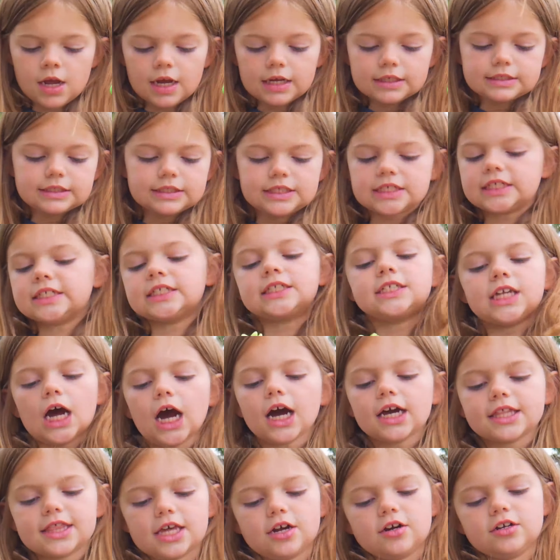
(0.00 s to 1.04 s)
It's
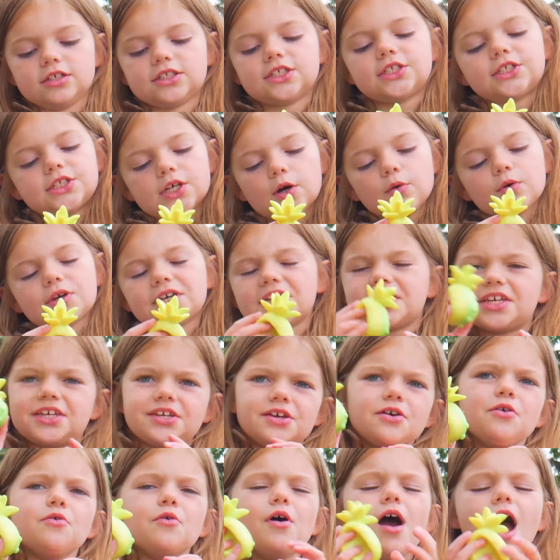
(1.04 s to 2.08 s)
stuck there. It's so
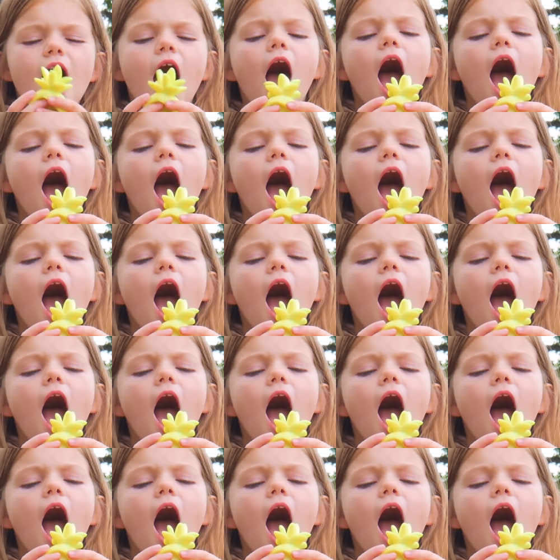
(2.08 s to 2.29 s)
cute.